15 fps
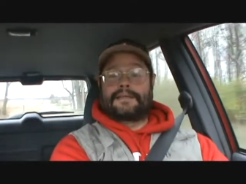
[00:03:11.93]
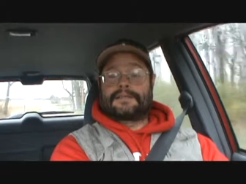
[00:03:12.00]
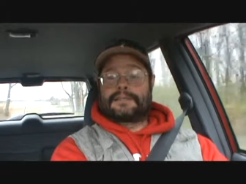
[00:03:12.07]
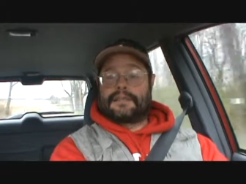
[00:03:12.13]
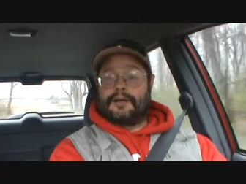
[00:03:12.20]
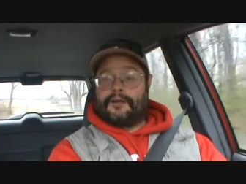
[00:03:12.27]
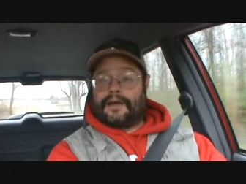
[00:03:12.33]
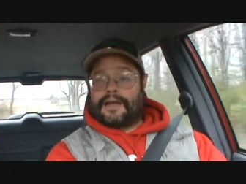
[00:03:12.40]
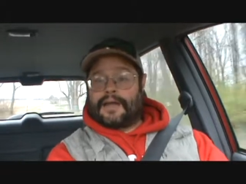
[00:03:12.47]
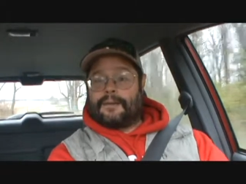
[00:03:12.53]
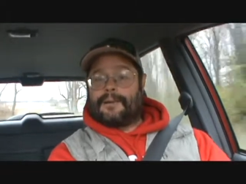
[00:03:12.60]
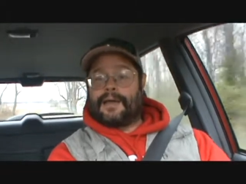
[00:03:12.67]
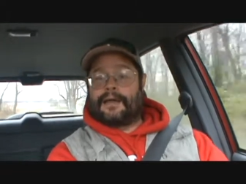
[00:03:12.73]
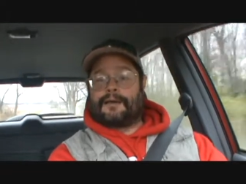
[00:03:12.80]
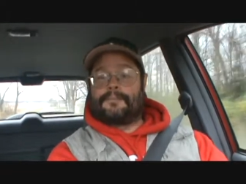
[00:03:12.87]
so i got
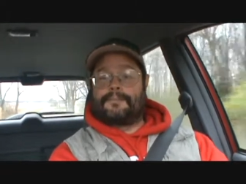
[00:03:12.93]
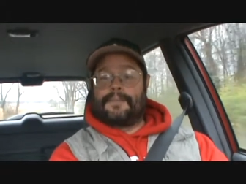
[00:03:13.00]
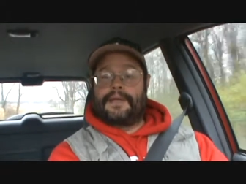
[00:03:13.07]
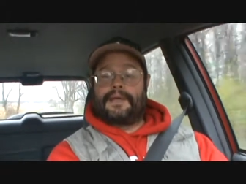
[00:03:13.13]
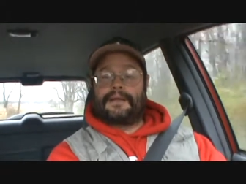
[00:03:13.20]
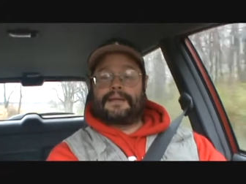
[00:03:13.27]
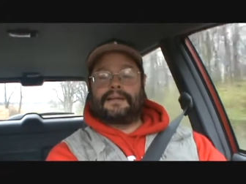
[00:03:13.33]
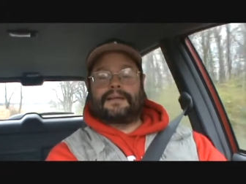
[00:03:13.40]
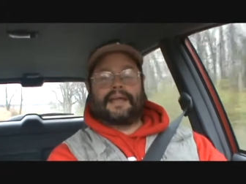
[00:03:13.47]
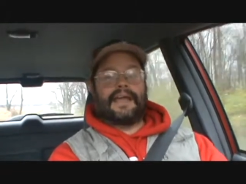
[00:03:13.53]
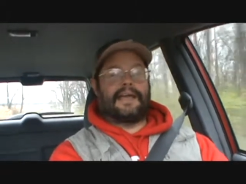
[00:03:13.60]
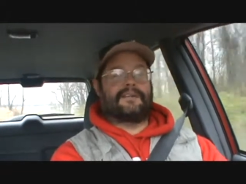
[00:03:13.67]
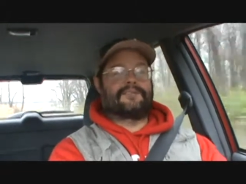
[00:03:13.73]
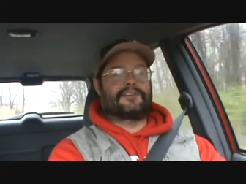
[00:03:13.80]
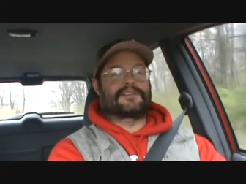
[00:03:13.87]
about a minute and a
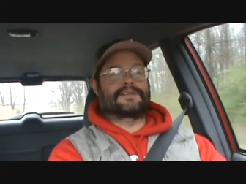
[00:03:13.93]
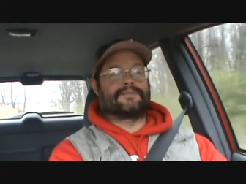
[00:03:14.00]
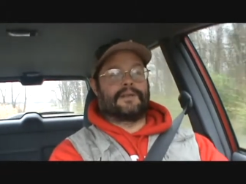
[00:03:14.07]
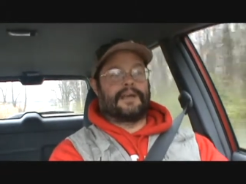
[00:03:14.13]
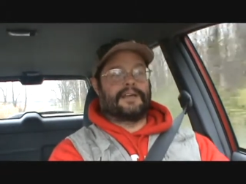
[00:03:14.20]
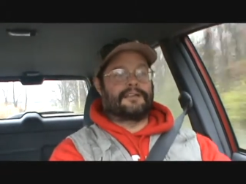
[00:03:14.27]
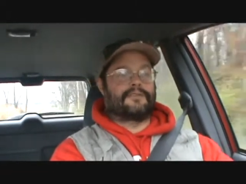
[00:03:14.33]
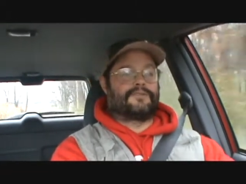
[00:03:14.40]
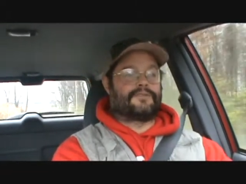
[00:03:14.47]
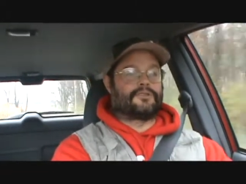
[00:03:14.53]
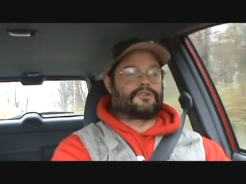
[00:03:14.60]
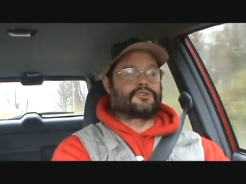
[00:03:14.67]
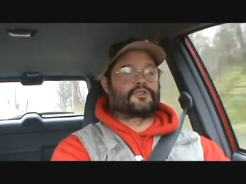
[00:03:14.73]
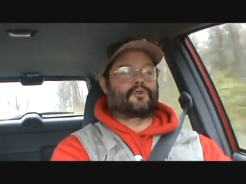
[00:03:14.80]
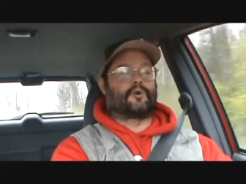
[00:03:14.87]
half to explain the
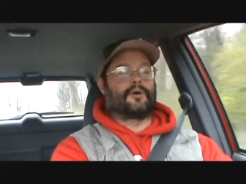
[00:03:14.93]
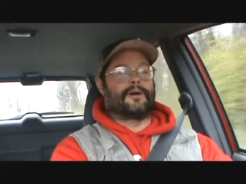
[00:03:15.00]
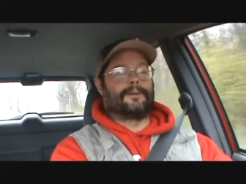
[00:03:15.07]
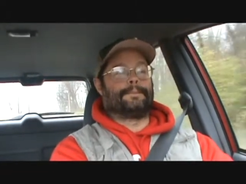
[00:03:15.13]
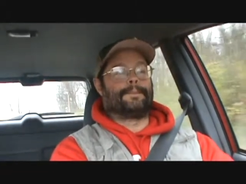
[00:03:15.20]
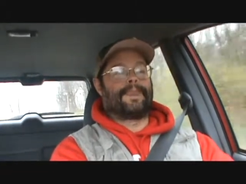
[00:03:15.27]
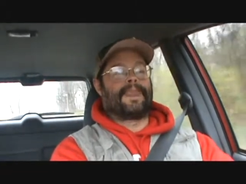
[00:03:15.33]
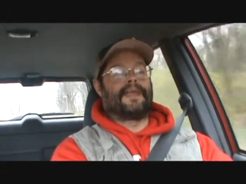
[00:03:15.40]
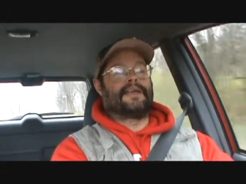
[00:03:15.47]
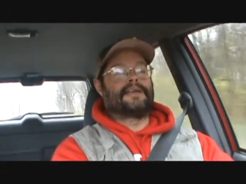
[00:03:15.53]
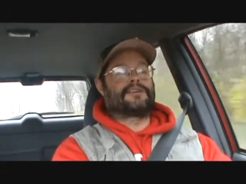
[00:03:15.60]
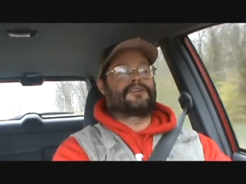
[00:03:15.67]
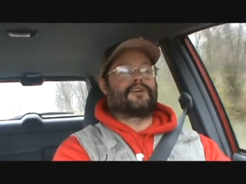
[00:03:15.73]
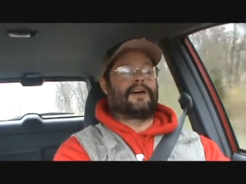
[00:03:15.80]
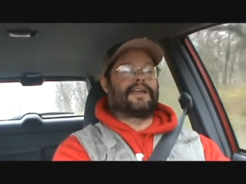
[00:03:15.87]
full story
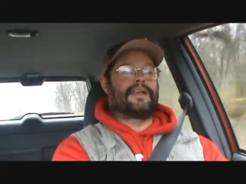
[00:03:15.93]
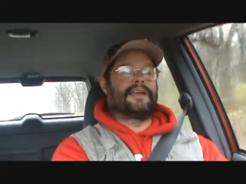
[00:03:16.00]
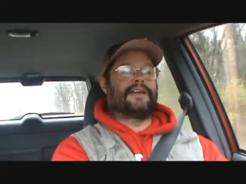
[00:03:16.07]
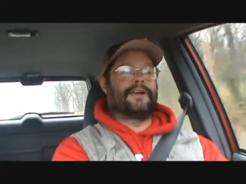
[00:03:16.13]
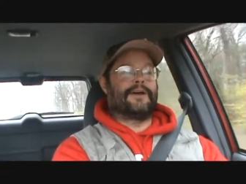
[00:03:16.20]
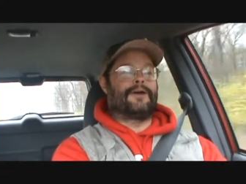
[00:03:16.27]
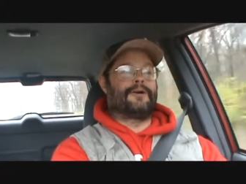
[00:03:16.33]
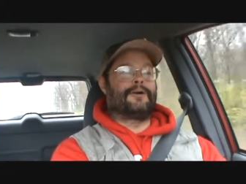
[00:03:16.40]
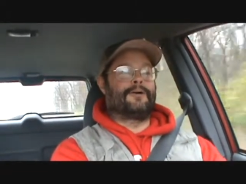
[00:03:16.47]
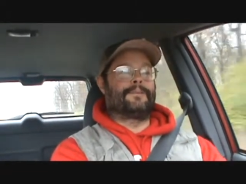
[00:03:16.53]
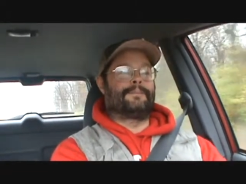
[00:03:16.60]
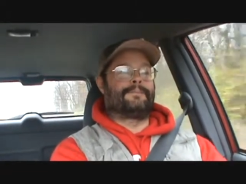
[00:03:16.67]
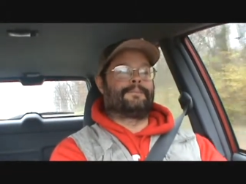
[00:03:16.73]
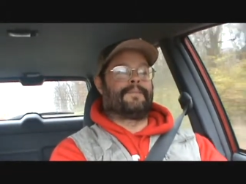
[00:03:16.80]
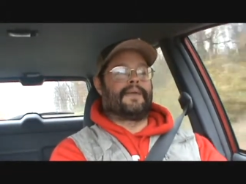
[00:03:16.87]
so i get
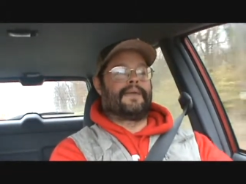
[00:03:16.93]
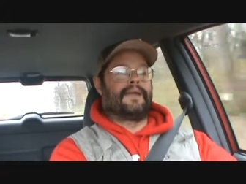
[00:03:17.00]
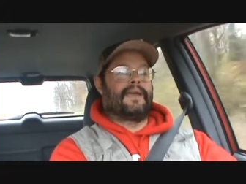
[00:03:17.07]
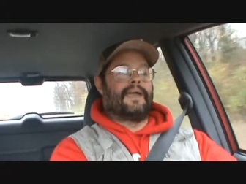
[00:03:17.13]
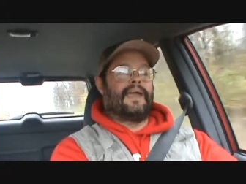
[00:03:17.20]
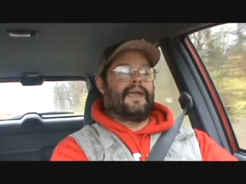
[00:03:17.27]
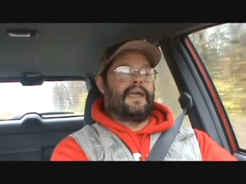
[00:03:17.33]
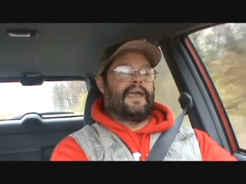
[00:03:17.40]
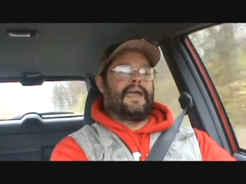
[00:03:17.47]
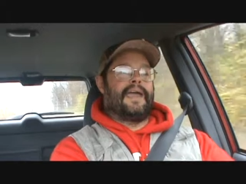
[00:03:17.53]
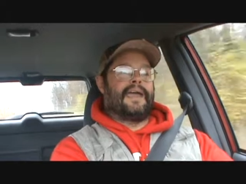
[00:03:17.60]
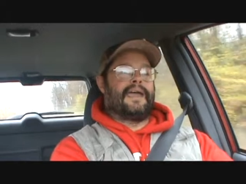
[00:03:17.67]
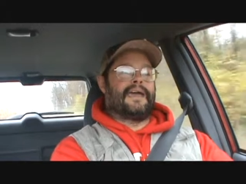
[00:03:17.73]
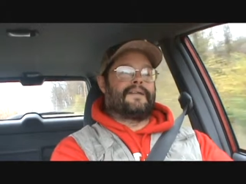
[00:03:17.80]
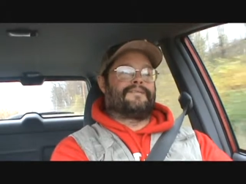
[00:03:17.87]
home
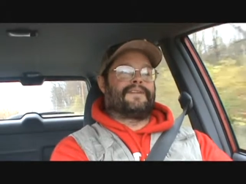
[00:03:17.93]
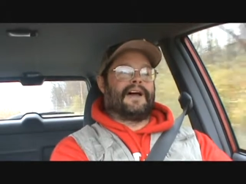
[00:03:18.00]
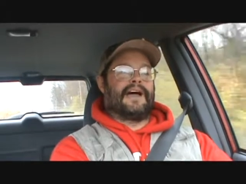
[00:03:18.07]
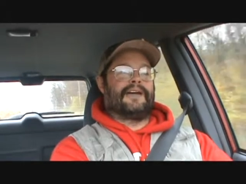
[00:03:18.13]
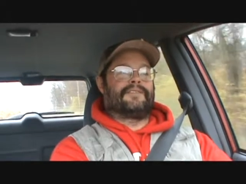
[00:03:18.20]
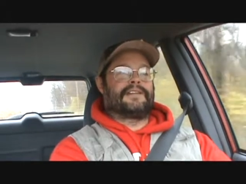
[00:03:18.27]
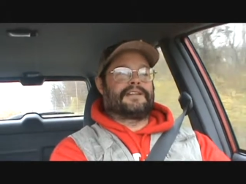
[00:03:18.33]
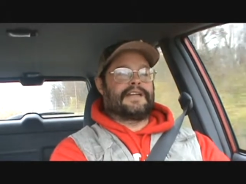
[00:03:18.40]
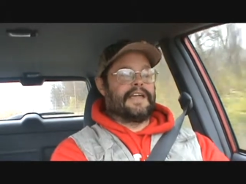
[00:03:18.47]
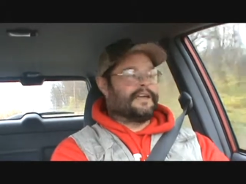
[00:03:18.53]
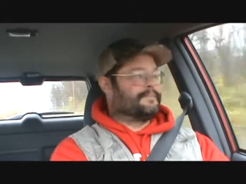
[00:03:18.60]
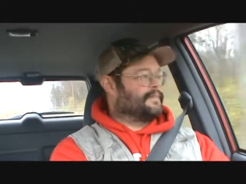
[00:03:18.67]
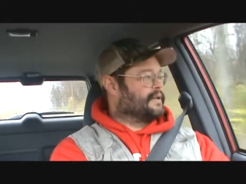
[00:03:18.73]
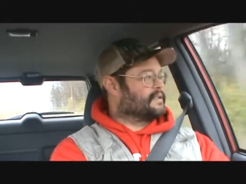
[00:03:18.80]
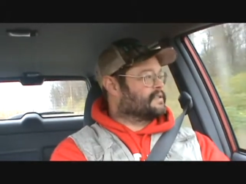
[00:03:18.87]
and five to
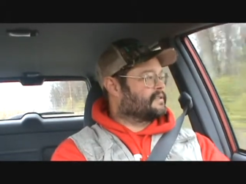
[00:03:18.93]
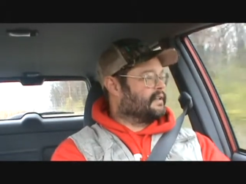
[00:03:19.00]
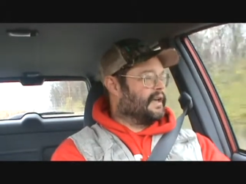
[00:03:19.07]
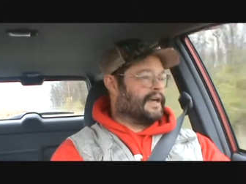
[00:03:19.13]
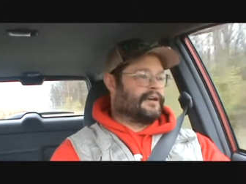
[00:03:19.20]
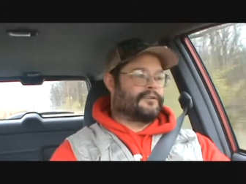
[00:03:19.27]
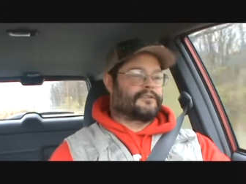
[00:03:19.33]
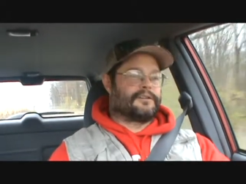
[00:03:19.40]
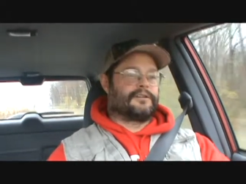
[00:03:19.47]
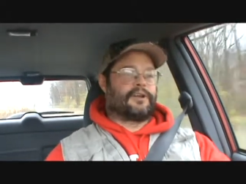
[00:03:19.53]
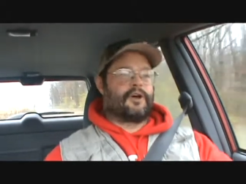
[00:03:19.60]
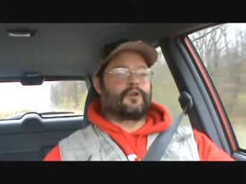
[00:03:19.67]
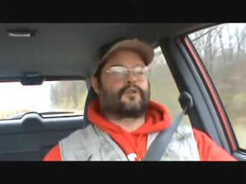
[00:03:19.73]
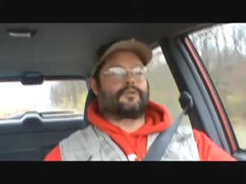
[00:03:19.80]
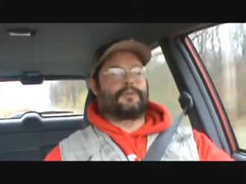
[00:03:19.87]
ten minutes later the
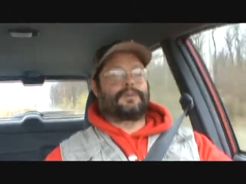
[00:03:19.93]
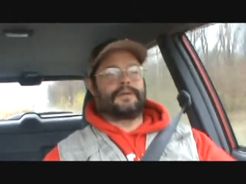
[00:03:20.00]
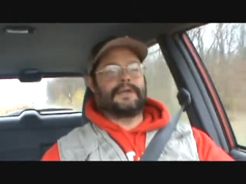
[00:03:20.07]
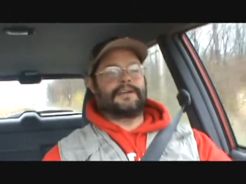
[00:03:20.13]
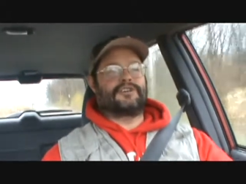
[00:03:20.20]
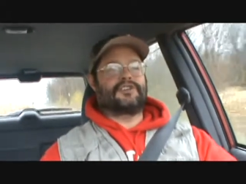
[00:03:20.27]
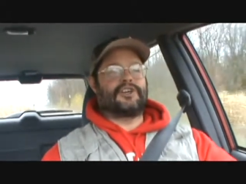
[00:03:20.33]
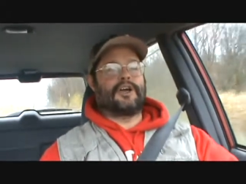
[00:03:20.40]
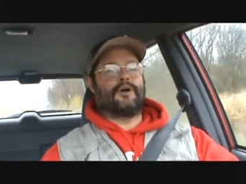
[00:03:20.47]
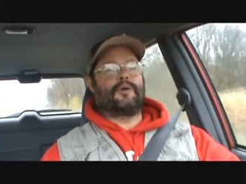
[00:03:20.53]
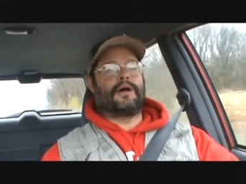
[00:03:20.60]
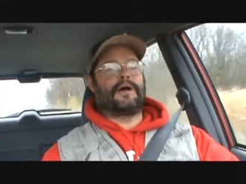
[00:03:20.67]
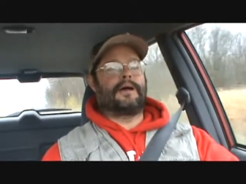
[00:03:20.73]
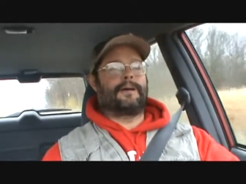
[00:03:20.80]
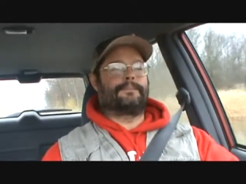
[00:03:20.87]
local police show
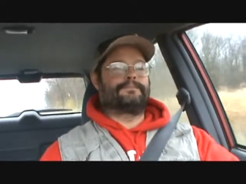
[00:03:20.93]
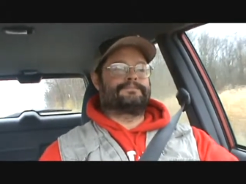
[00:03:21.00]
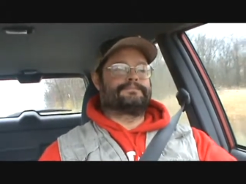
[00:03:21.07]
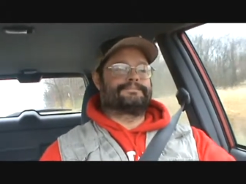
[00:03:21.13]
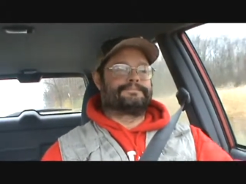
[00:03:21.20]
up